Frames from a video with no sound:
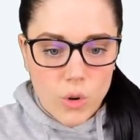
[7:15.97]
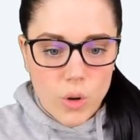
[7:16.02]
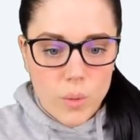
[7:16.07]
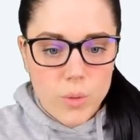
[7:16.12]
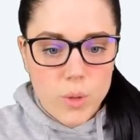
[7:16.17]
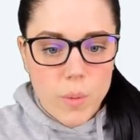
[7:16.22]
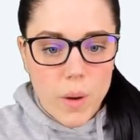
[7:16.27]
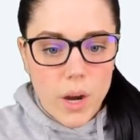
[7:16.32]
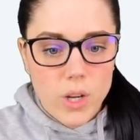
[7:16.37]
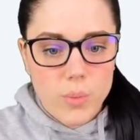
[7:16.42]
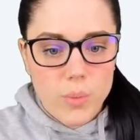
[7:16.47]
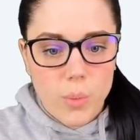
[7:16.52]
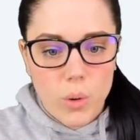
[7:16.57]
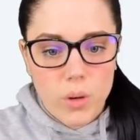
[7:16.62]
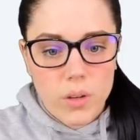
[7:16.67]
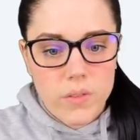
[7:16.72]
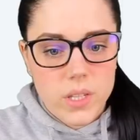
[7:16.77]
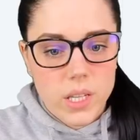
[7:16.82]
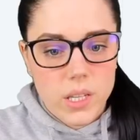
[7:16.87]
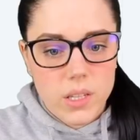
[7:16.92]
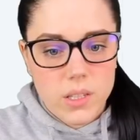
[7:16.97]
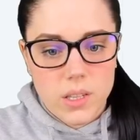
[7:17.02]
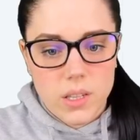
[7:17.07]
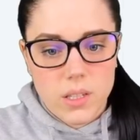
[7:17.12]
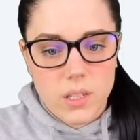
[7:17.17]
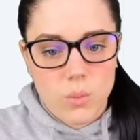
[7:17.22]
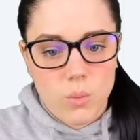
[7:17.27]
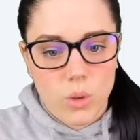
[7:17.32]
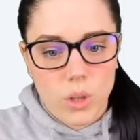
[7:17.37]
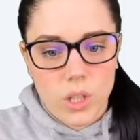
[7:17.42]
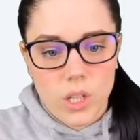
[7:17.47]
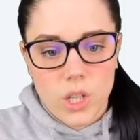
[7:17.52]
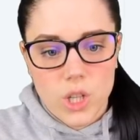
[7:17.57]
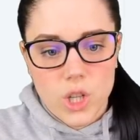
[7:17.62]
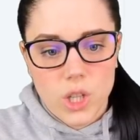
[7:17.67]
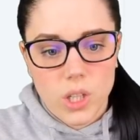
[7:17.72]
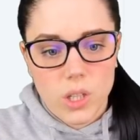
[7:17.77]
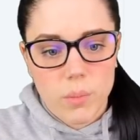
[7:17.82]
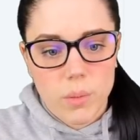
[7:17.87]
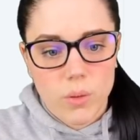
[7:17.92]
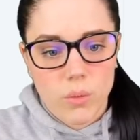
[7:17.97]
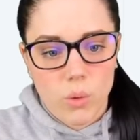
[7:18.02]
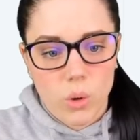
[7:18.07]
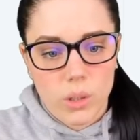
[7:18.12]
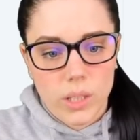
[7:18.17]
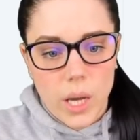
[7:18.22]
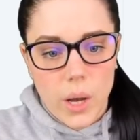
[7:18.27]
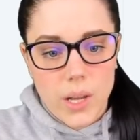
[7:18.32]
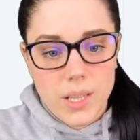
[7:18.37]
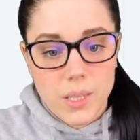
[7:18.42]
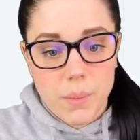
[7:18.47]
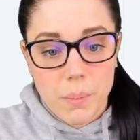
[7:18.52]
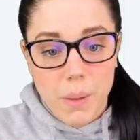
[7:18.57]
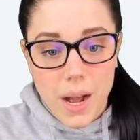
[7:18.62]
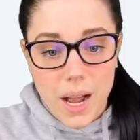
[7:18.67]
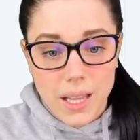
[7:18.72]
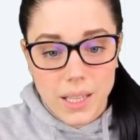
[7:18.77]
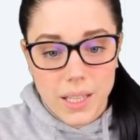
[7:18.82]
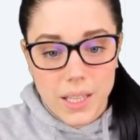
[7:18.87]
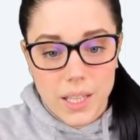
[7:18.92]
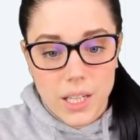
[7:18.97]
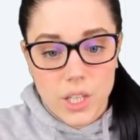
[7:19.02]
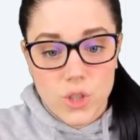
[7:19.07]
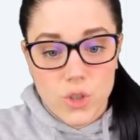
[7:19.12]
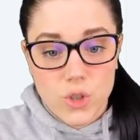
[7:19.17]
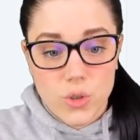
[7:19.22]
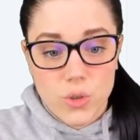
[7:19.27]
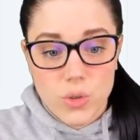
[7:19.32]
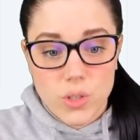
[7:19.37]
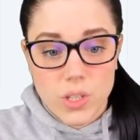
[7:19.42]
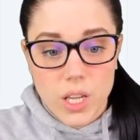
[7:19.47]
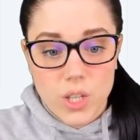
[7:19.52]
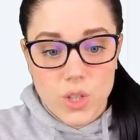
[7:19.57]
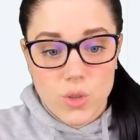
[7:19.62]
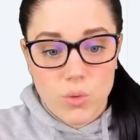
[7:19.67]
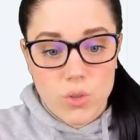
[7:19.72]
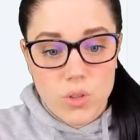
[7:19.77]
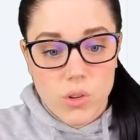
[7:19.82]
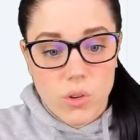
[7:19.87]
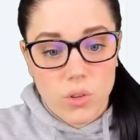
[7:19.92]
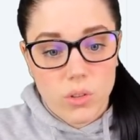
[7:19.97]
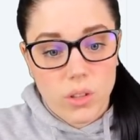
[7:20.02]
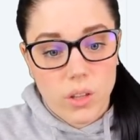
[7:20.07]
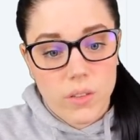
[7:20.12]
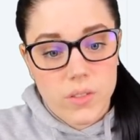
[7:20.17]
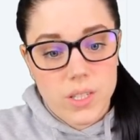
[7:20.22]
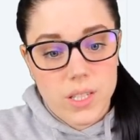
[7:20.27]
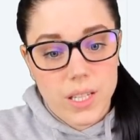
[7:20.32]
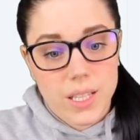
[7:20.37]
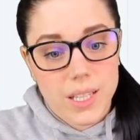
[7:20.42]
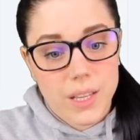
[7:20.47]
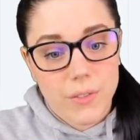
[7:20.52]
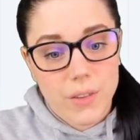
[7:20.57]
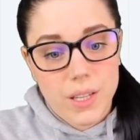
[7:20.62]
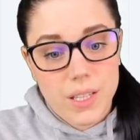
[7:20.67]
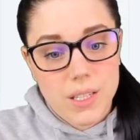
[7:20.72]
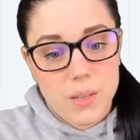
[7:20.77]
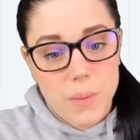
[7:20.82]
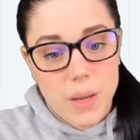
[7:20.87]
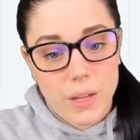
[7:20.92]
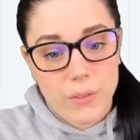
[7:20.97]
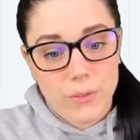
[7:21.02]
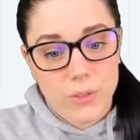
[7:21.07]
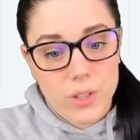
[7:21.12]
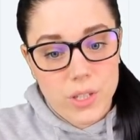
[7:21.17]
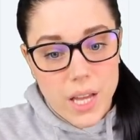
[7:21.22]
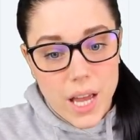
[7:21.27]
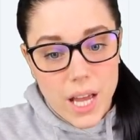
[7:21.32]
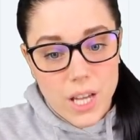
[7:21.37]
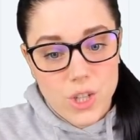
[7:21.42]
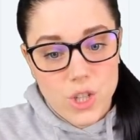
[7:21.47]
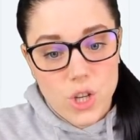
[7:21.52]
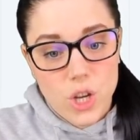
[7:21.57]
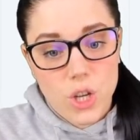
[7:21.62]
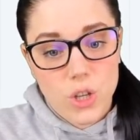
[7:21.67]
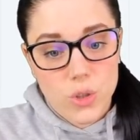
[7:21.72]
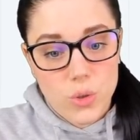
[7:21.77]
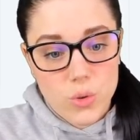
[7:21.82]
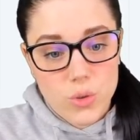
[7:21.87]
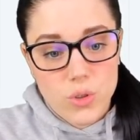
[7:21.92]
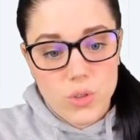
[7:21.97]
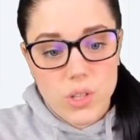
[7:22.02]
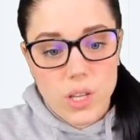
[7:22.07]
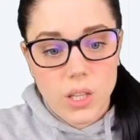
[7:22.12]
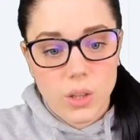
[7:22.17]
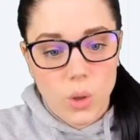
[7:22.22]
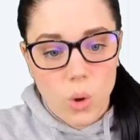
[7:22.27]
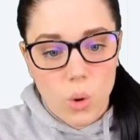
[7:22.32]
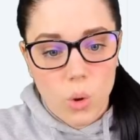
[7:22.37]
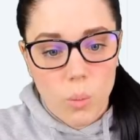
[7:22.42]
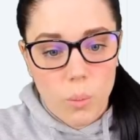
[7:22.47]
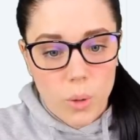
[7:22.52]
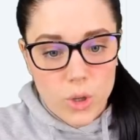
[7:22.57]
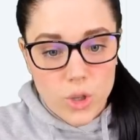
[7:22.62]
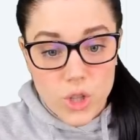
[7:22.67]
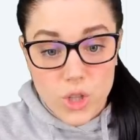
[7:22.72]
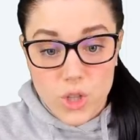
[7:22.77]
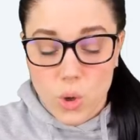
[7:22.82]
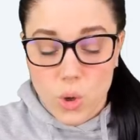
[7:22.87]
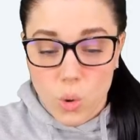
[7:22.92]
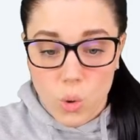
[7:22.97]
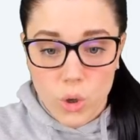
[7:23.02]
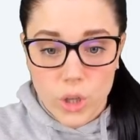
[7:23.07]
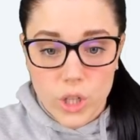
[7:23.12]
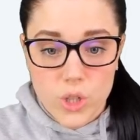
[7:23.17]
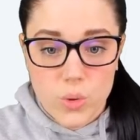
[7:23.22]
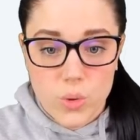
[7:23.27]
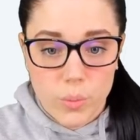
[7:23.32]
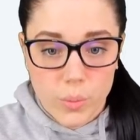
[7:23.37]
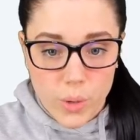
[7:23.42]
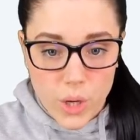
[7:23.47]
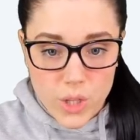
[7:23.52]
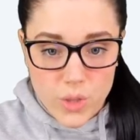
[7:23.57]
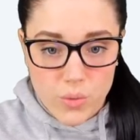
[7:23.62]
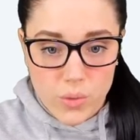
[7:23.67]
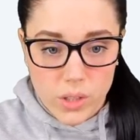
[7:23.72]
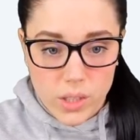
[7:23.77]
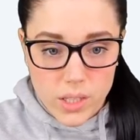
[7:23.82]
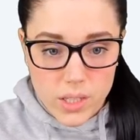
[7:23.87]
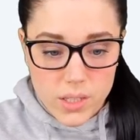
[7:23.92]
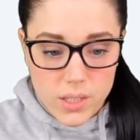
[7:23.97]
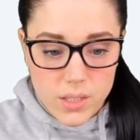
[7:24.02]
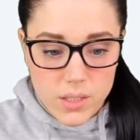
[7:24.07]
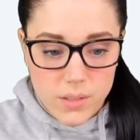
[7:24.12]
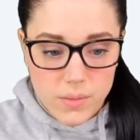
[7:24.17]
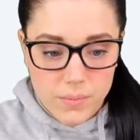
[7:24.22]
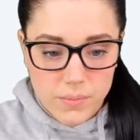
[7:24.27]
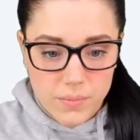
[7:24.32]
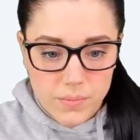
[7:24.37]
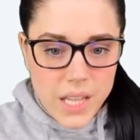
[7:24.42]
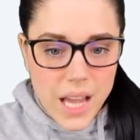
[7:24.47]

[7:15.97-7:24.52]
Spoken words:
CryptoBuyer's point-of-sale system will initially be rolled out as a pilot and introduced as a result of significant demand for Dash users and local merchants, according to a press release.